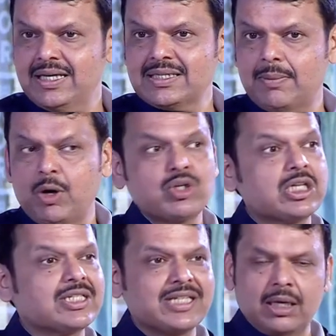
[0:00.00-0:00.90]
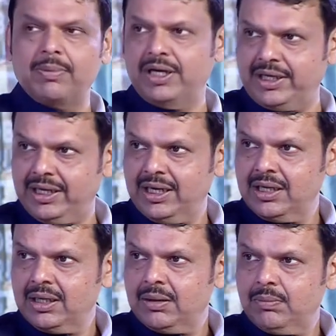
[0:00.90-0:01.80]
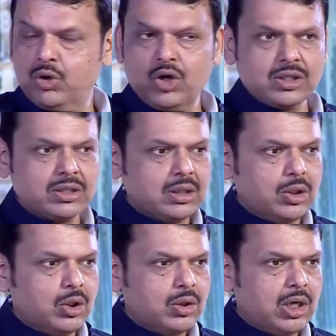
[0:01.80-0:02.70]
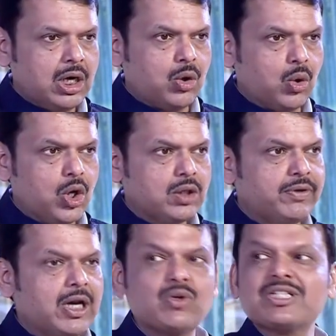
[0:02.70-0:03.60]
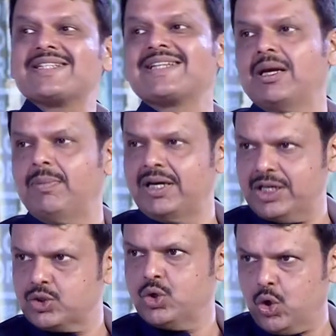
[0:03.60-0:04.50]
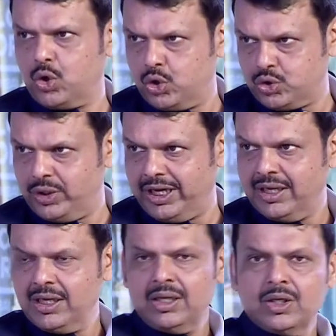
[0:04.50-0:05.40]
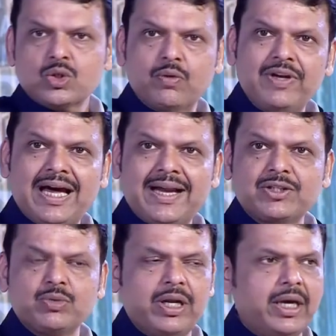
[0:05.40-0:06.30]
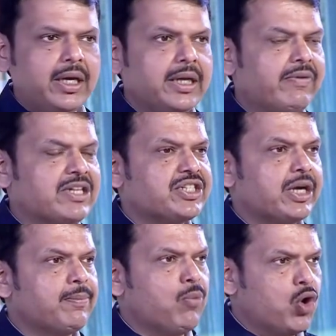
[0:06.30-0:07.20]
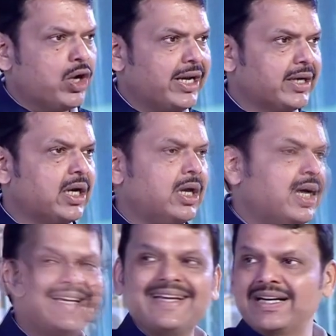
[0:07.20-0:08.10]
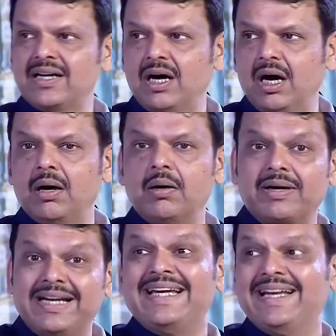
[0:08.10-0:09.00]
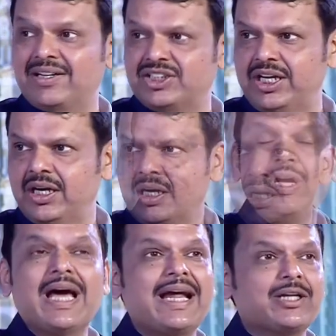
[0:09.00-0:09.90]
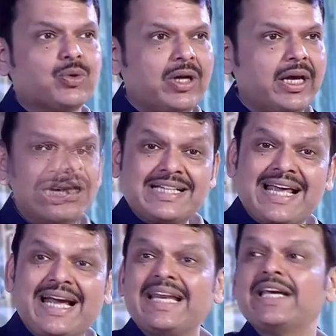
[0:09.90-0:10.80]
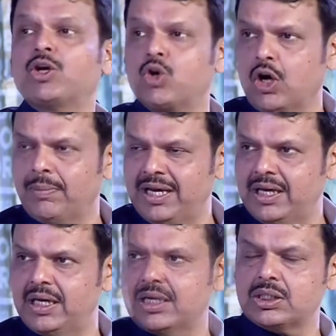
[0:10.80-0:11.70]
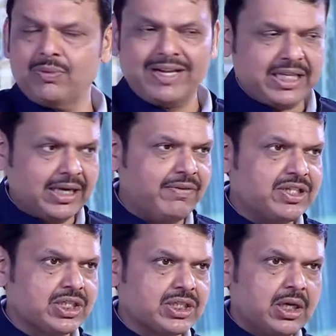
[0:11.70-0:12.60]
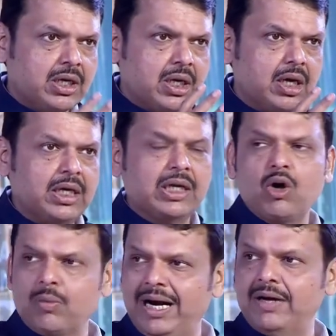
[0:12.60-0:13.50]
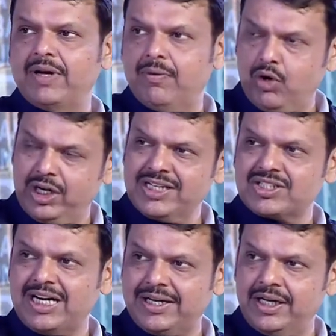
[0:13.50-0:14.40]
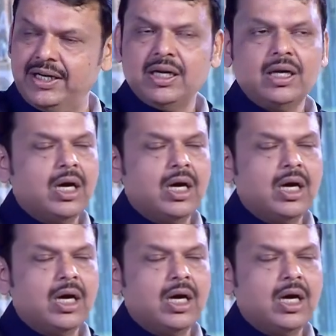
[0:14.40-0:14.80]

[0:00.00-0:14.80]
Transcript: is about sustainability, because a growth without sustainability is no growth today. So we are actually investing more in creating green energy. We are actually recycling economy is one thing which is in our mind. We have already started